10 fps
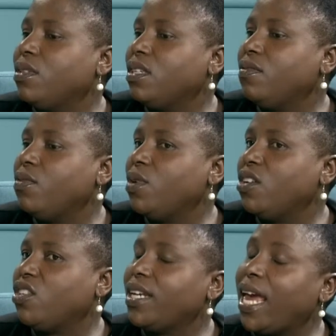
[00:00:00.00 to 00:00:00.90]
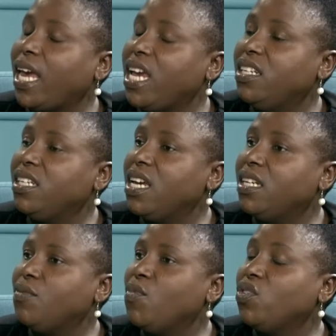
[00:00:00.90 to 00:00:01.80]
if you can check, like I
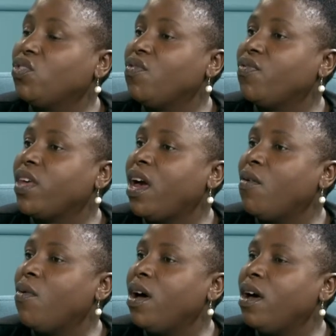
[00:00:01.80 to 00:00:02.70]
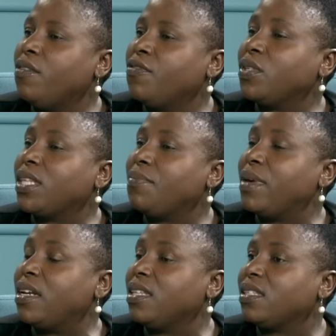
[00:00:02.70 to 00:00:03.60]
indicated, most of our foster
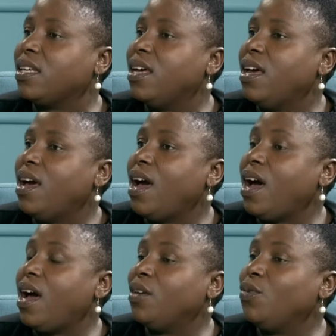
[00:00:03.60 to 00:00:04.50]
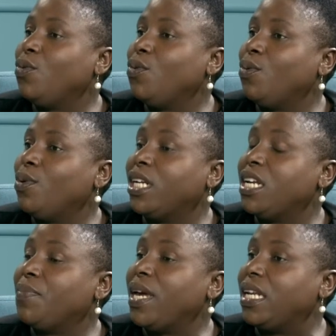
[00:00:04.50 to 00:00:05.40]
parents are your
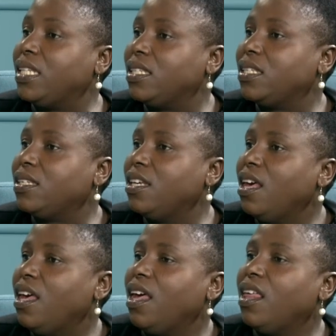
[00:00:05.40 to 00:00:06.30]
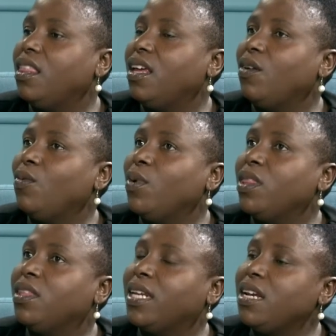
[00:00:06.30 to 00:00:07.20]
grandparents. And then
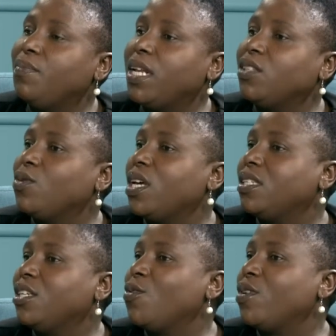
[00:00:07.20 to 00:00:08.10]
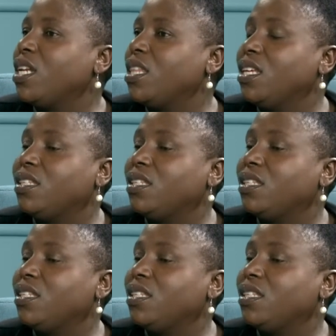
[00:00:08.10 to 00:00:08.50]
with grandparents, you can see already there's